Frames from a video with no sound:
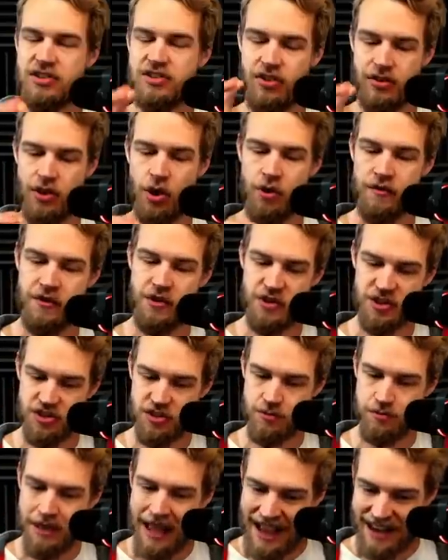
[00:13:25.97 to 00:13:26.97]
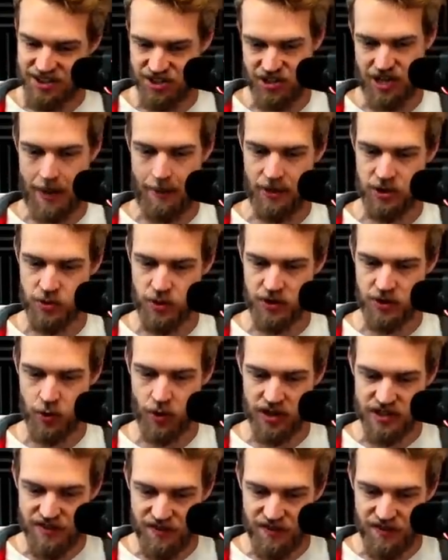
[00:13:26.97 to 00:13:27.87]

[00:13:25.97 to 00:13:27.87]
They're known for the splash damage, which works